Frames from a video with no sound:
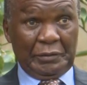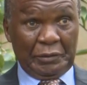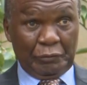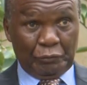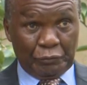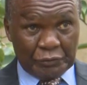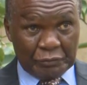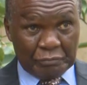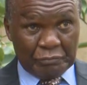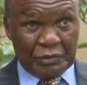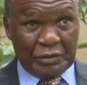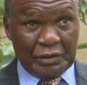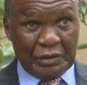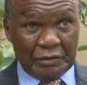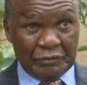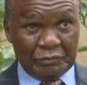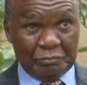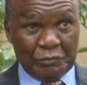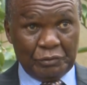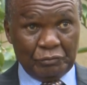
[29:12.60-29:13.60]
with me
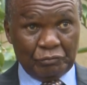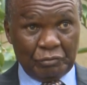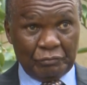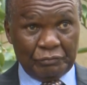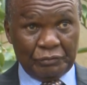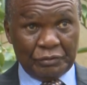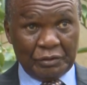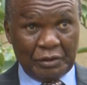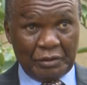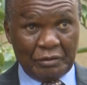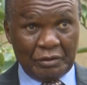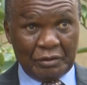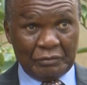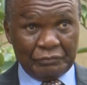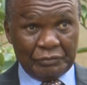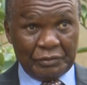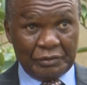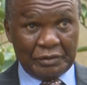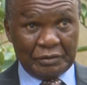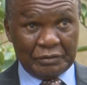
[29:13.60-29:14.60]
as Minister of Internal
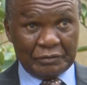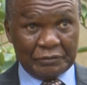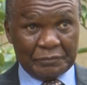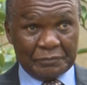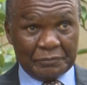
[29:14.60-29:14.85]
Affairs,